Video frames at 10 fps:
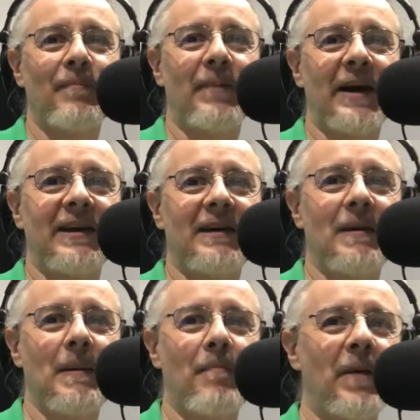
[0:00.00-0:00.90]
by
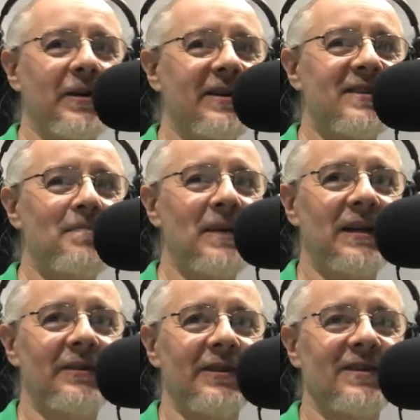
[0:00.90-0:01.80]
Marcus
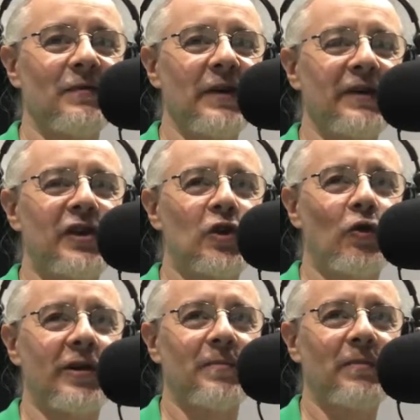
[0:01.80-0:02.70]
Miller. It's a very
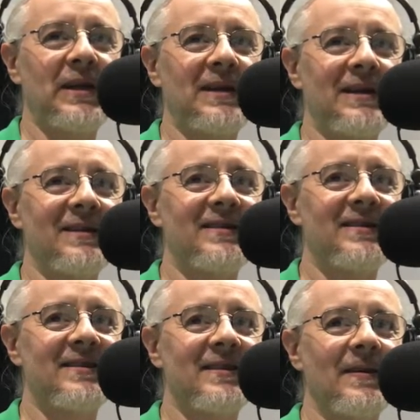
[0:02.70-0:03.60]
short
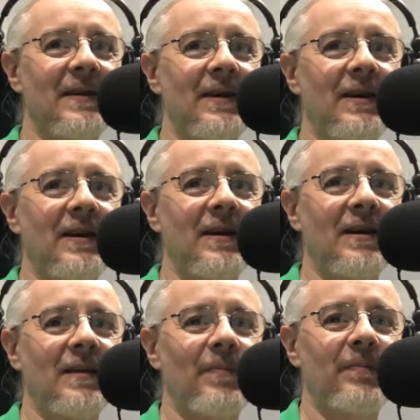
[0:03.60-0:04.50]
piece
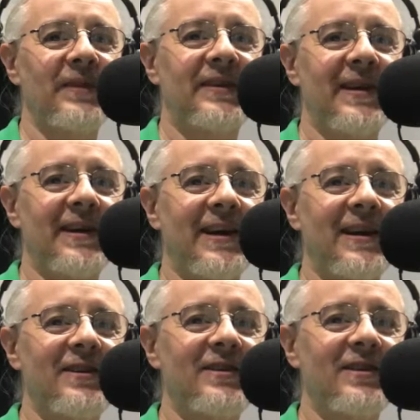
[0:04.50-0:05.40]

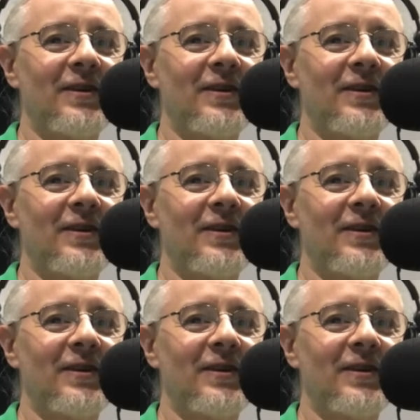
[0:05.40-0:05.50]
dedicated to the